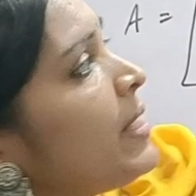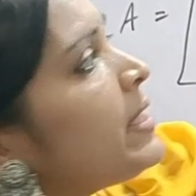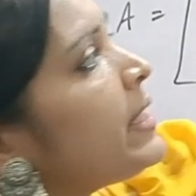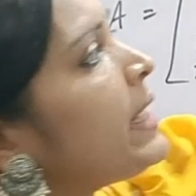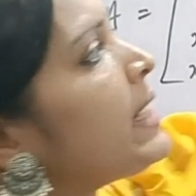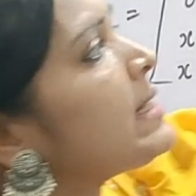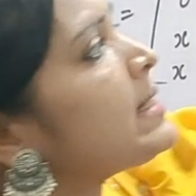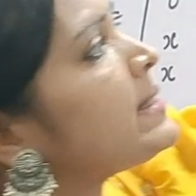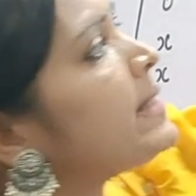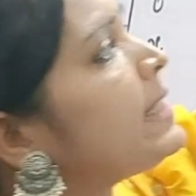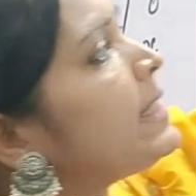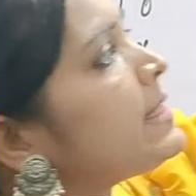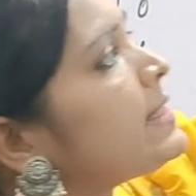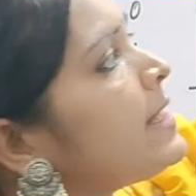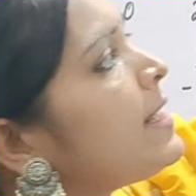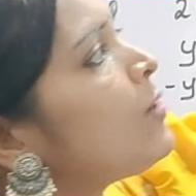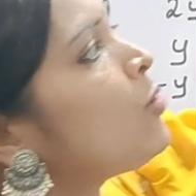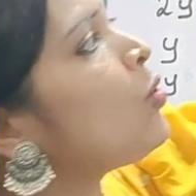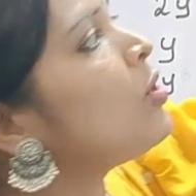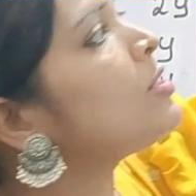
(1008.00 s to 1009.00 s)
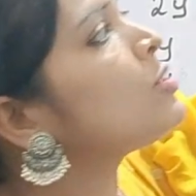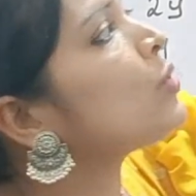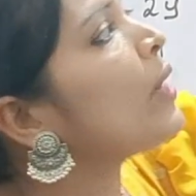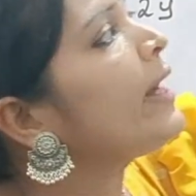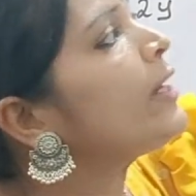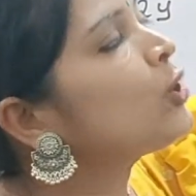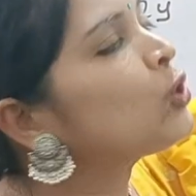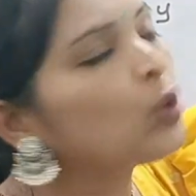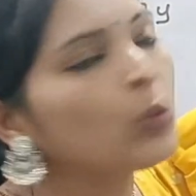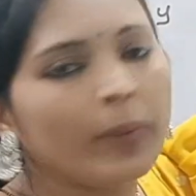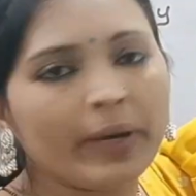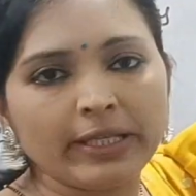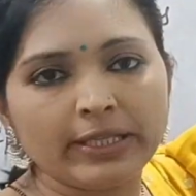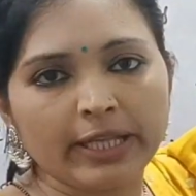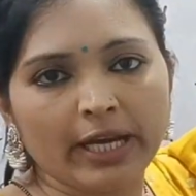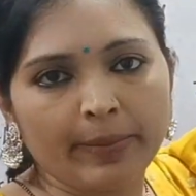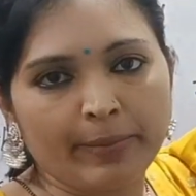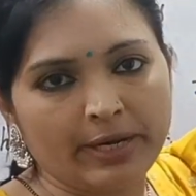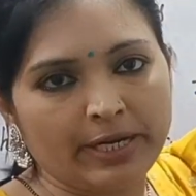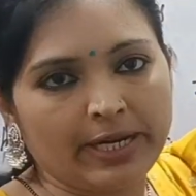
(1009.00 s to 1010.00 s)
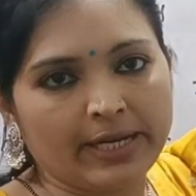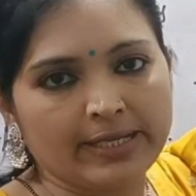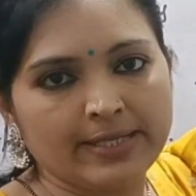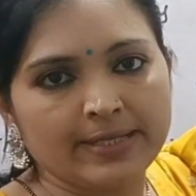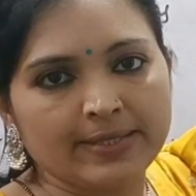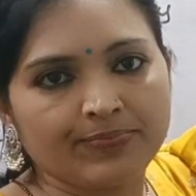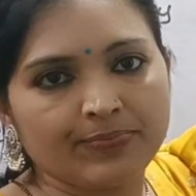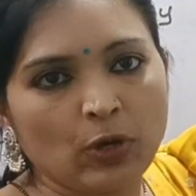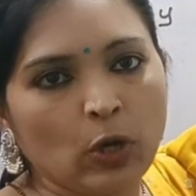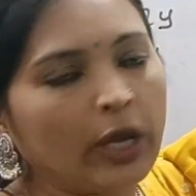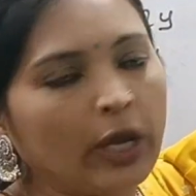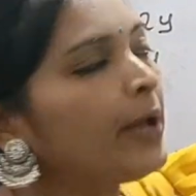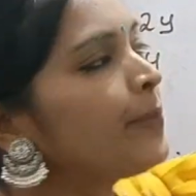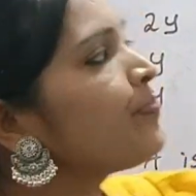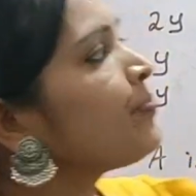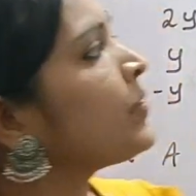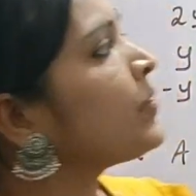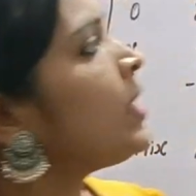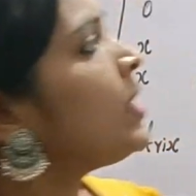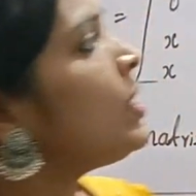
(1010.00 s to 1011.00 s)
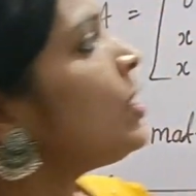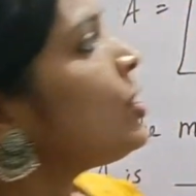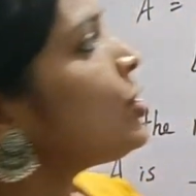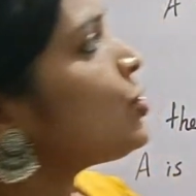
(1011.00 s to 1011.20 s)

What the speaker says: 3 matrix, that is equal to a 2 by 3 matrix. Okay.